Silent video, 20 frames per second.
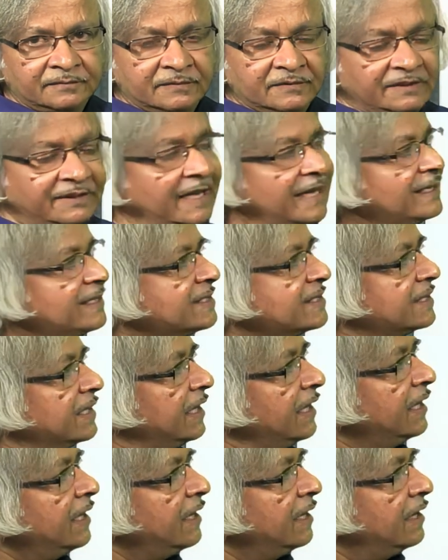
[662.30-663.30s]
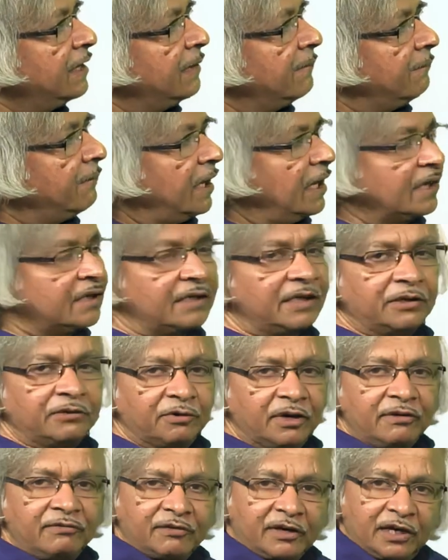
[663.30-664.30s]
That is the part that
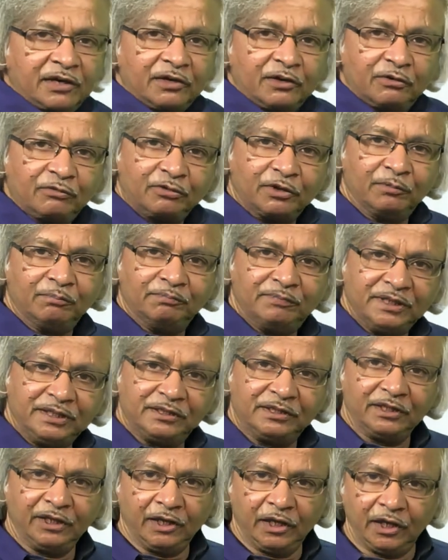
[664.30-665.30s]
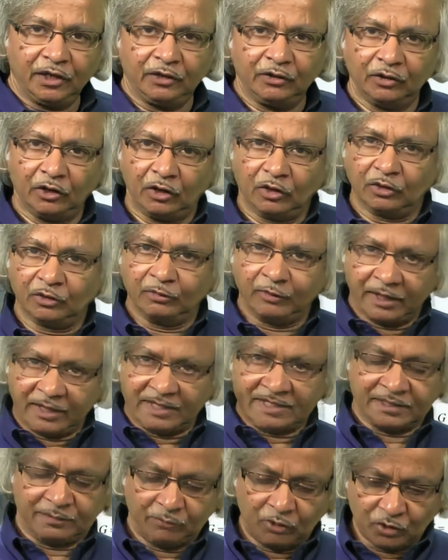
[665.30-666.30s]
we have kind of completely ignored,
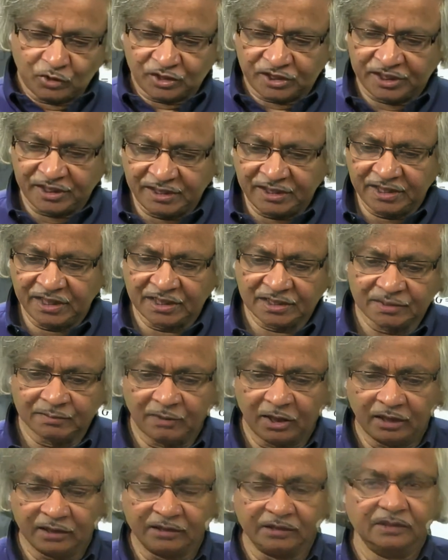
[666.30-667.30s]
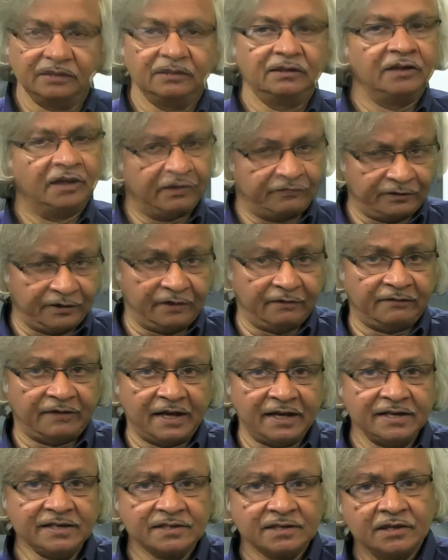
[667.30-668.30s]
whereas a more serious model of a
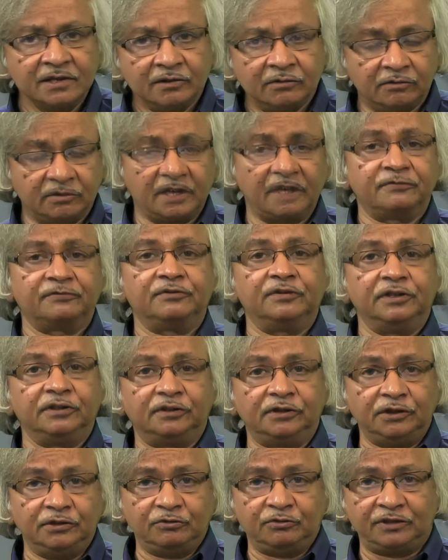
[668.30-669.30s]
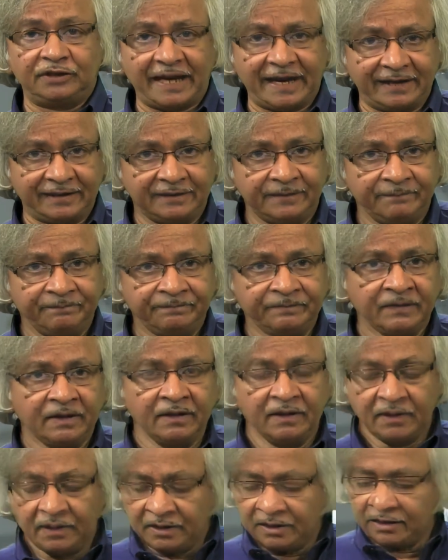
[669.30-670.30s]
device would have to include that.
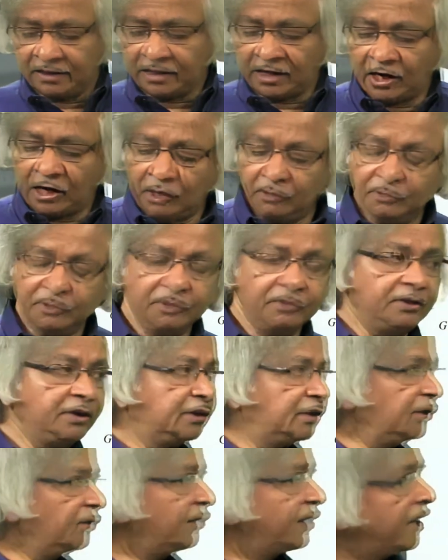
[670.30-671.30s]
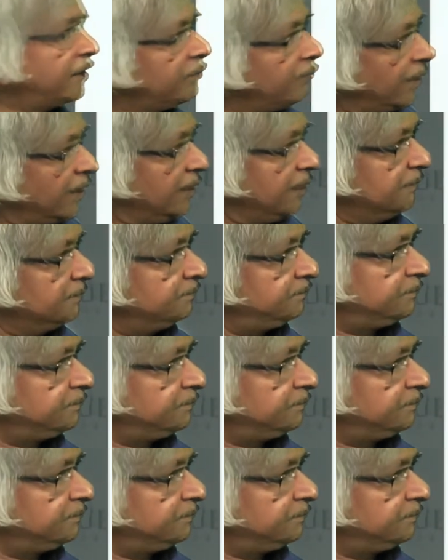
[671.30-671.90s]
Now, how would you include it? Well,